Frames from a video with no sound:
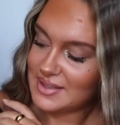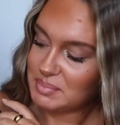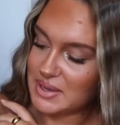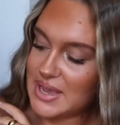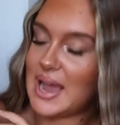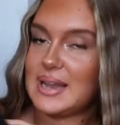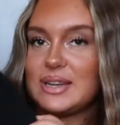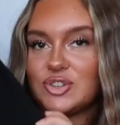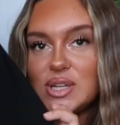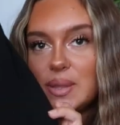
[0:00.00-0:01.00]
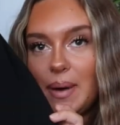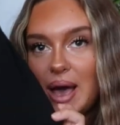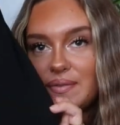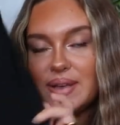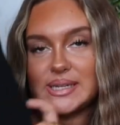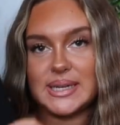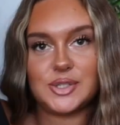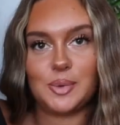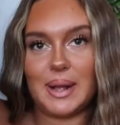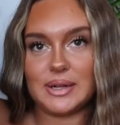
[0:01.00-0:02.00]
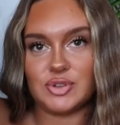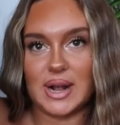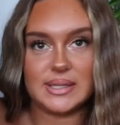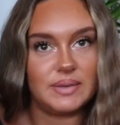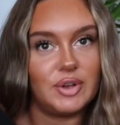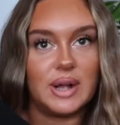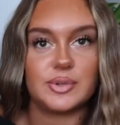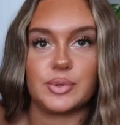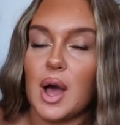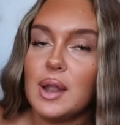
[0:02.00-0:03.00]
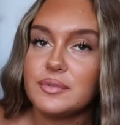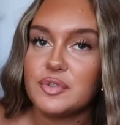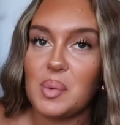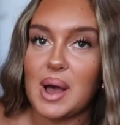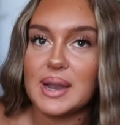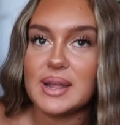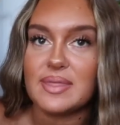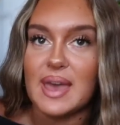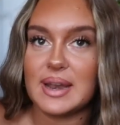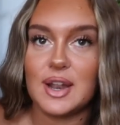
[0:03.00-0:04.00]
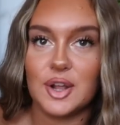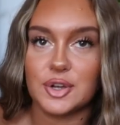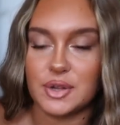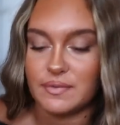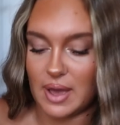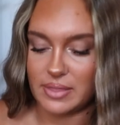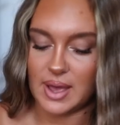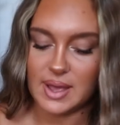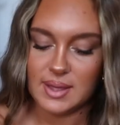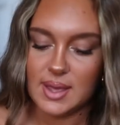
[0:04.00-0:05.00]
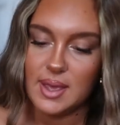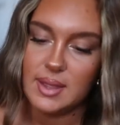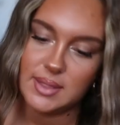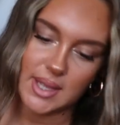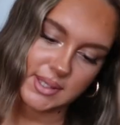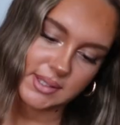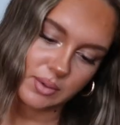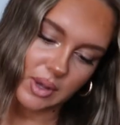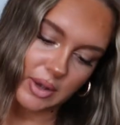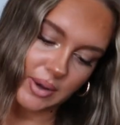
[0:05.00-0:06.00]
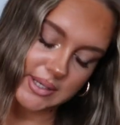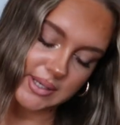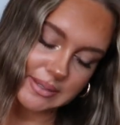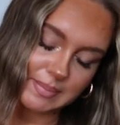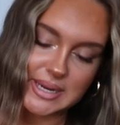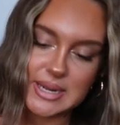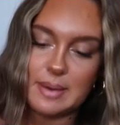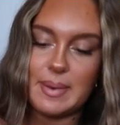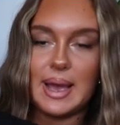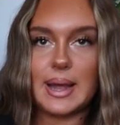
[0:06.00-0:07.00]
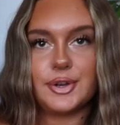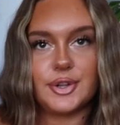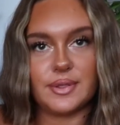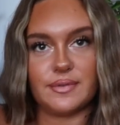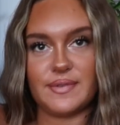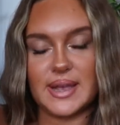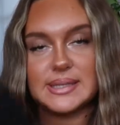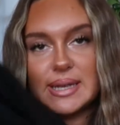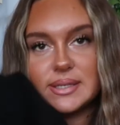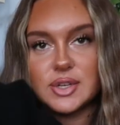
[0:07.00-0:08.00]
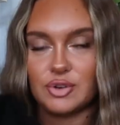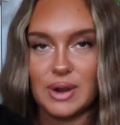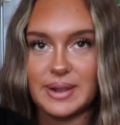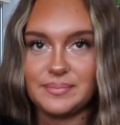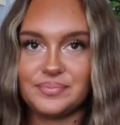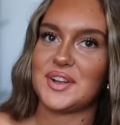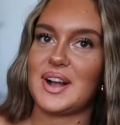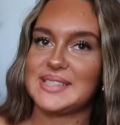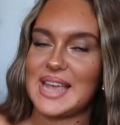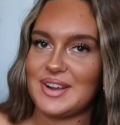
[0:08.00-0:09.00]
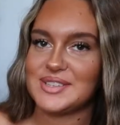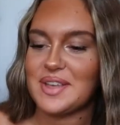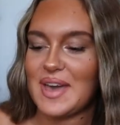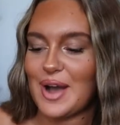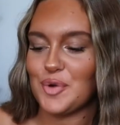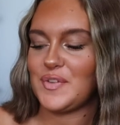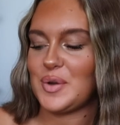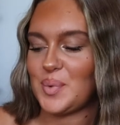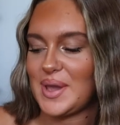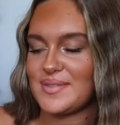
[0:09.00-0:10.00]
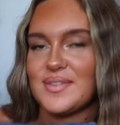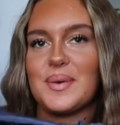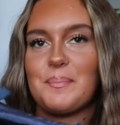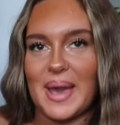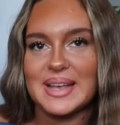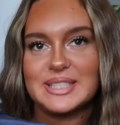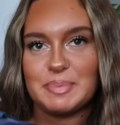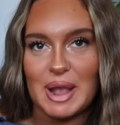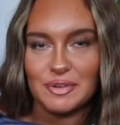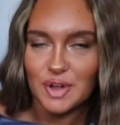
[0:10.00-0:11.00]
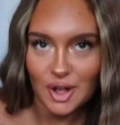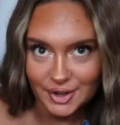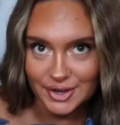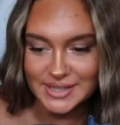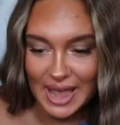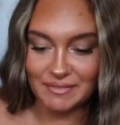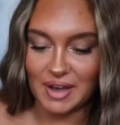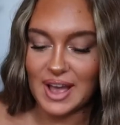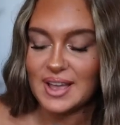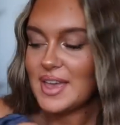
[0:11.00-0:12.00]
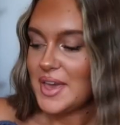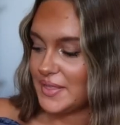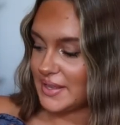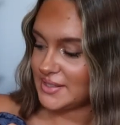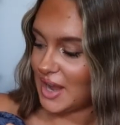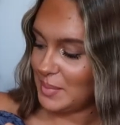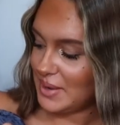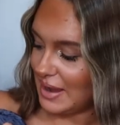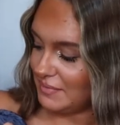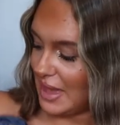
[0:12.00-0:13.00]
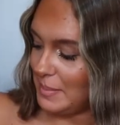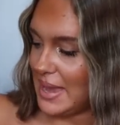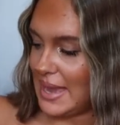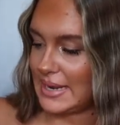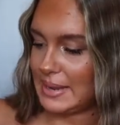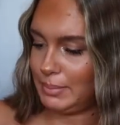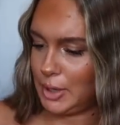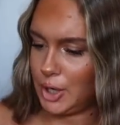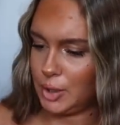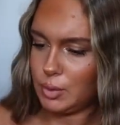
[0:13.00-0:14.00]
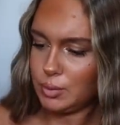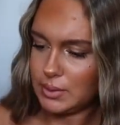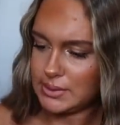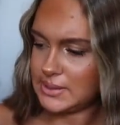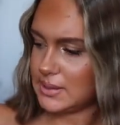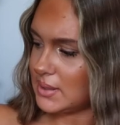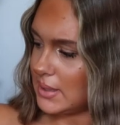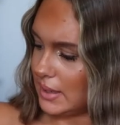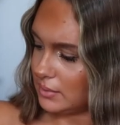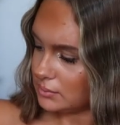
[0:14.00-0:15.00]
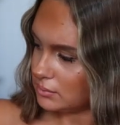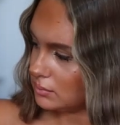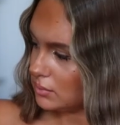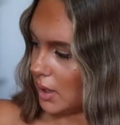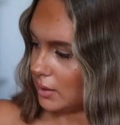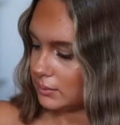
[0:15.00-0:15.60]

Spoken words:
But yeah, literally the perfect little black dress. If you guys are on the hunt for one, then look no further. This I got in a size medium and the fit is great. So guys, here's another outfit with the best pair of cargos ever. This time we have them in a blue. Oh, is this inside out? No.